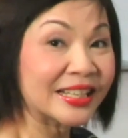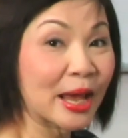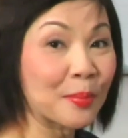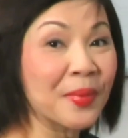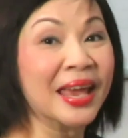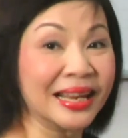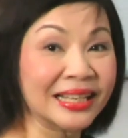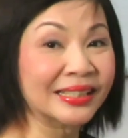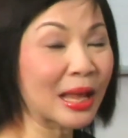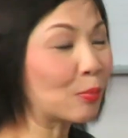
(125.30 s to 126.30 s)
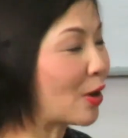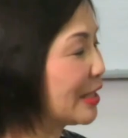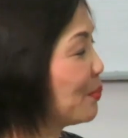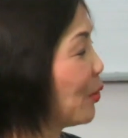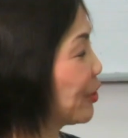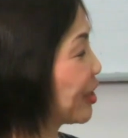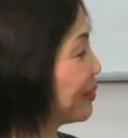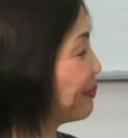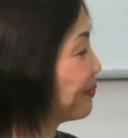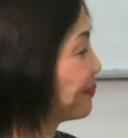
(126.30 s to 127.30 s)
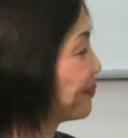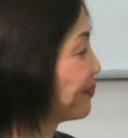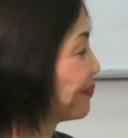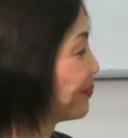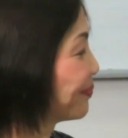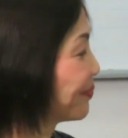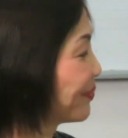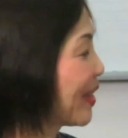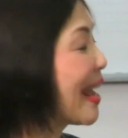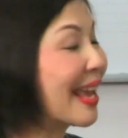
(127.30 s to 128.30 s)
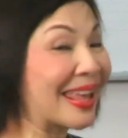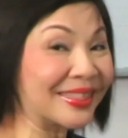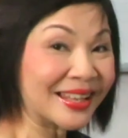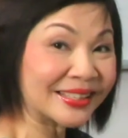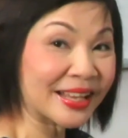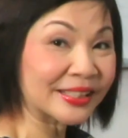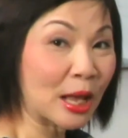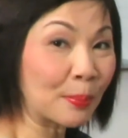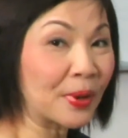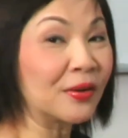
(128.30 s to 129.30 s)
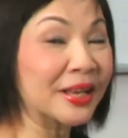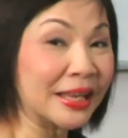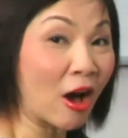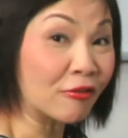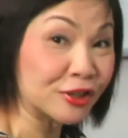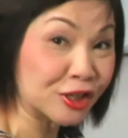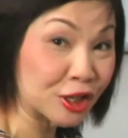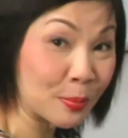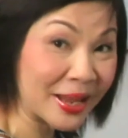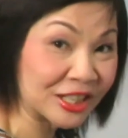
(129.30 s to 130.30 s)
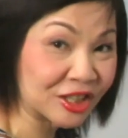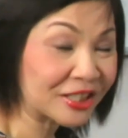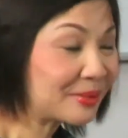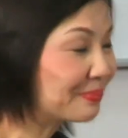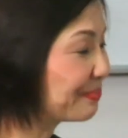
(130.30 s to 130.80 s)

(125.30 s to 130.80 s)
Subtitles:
them in a stepwise motion. In this example of G major,